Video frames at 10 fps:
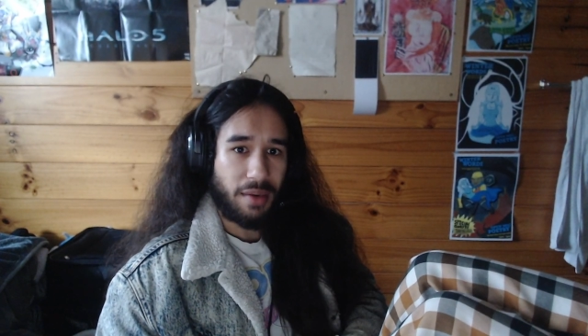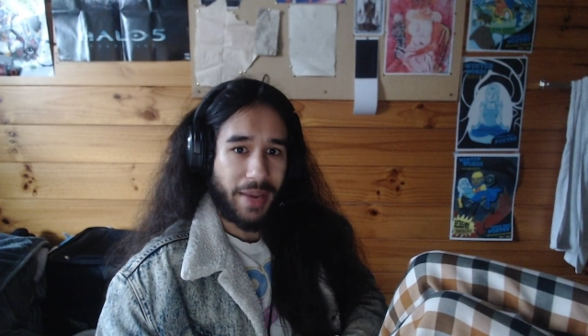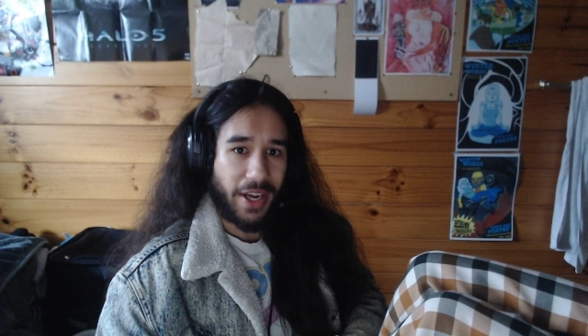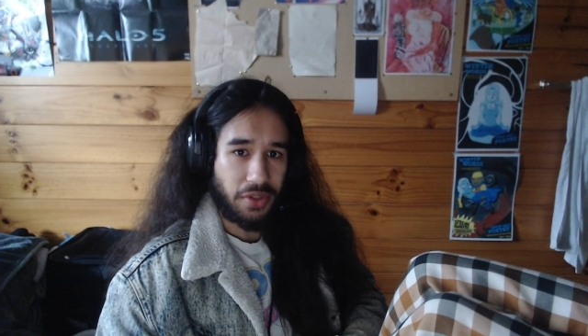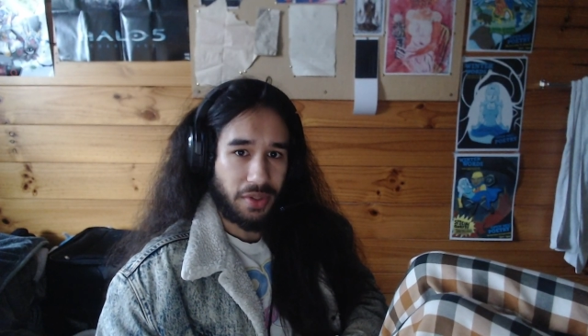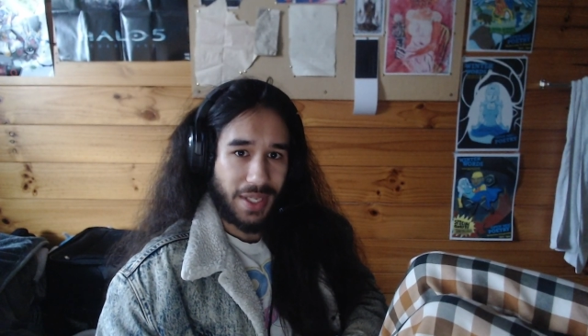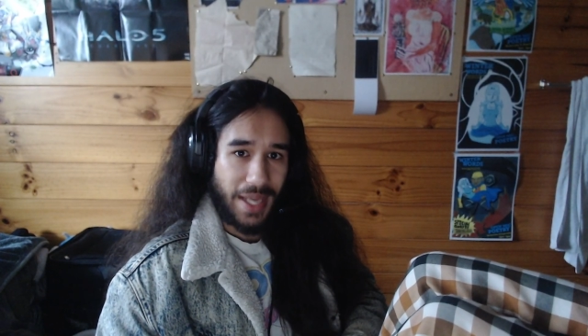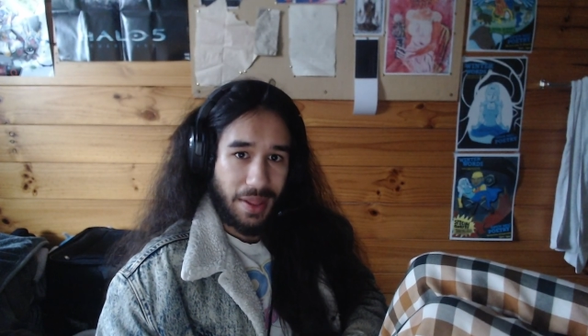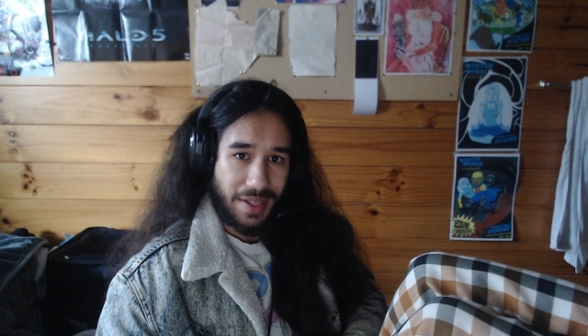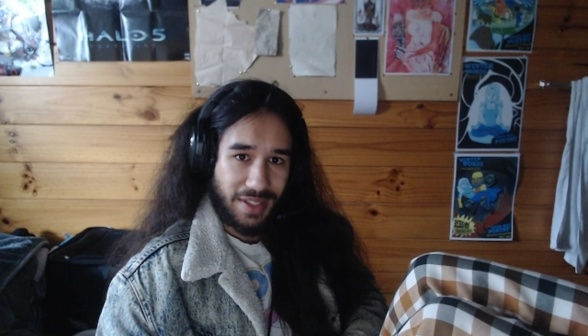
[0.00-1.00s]
actually
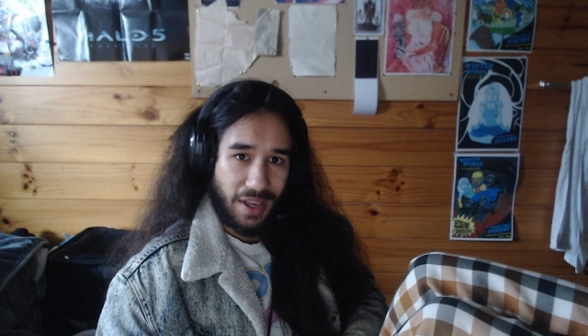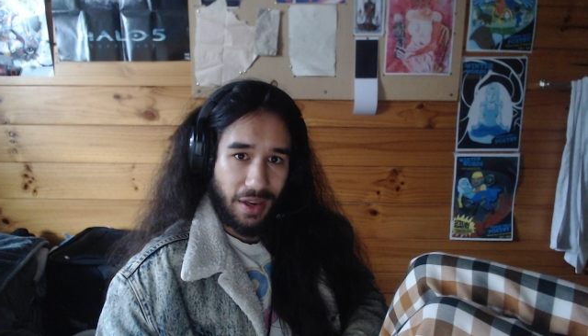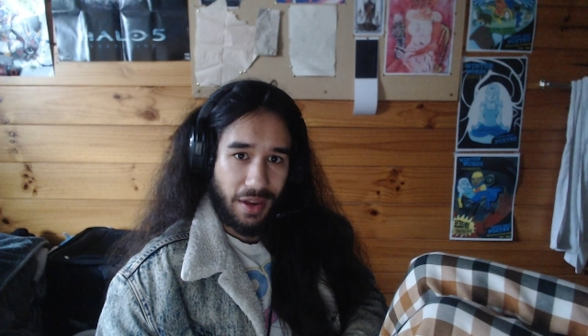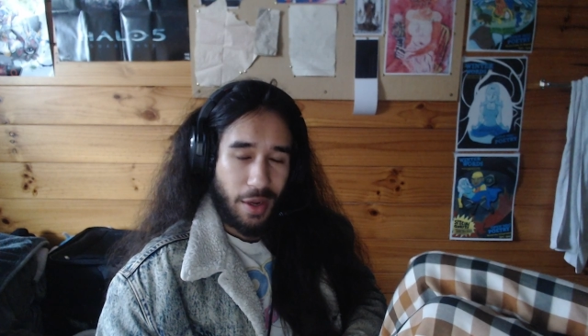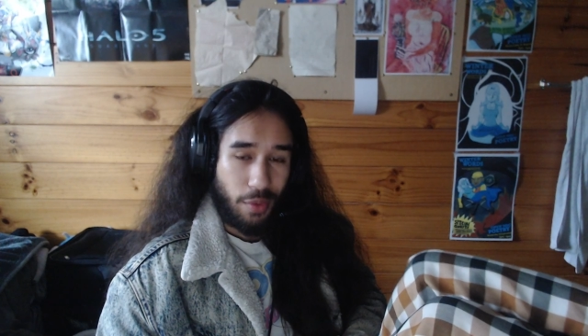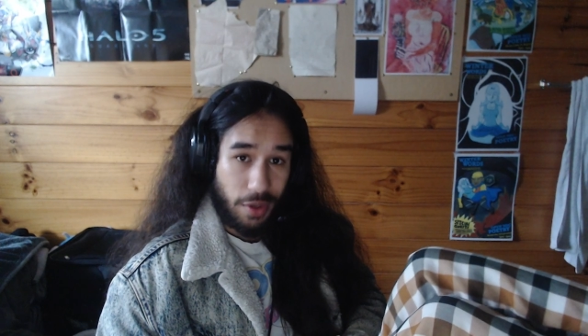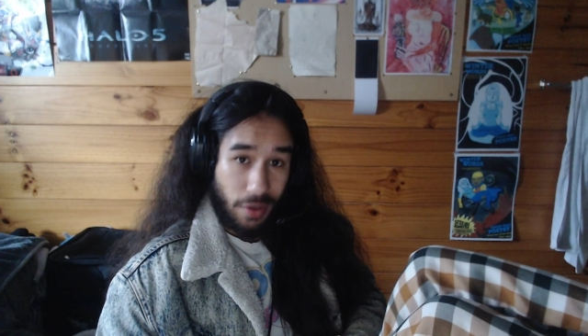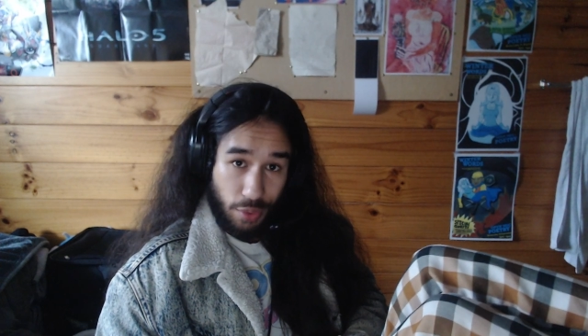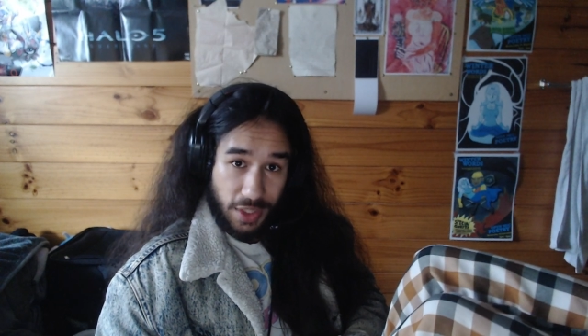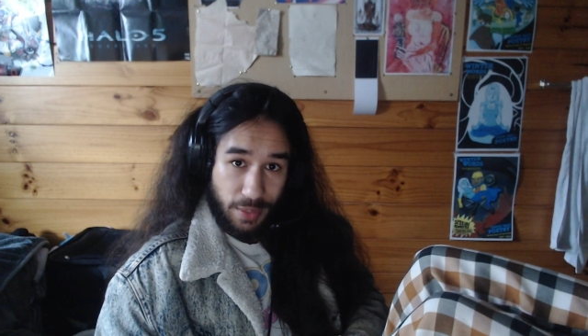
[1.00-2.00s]
get this done within a
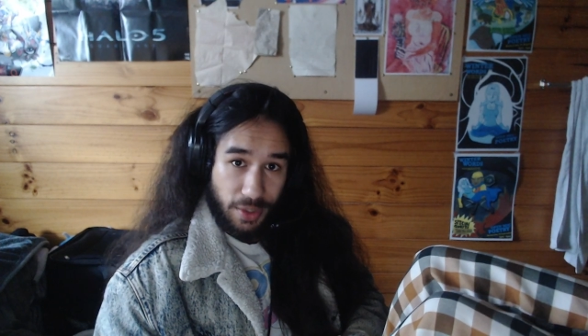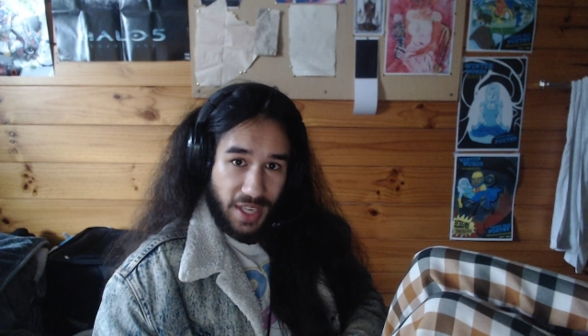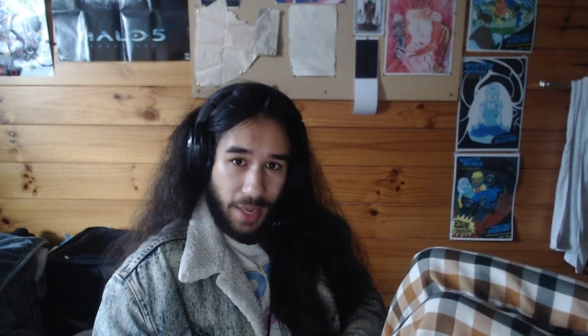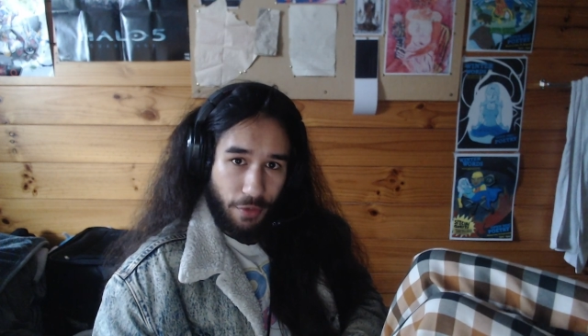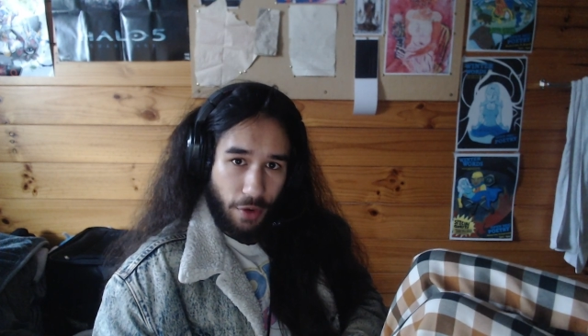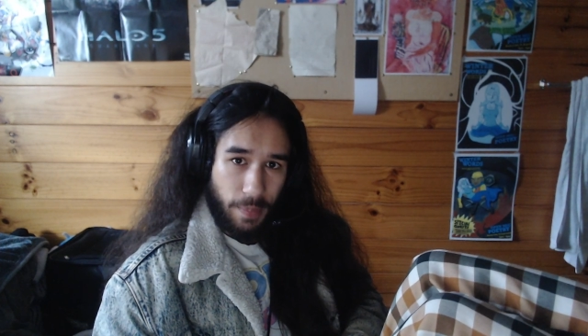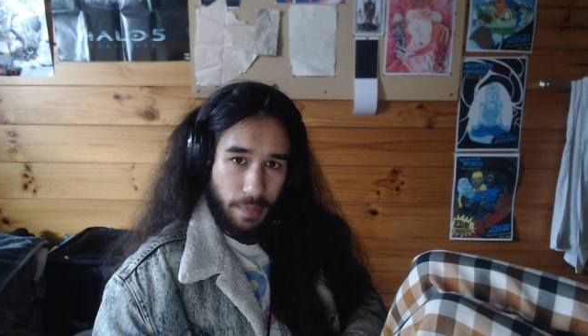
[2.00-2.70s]
reasonable time frame.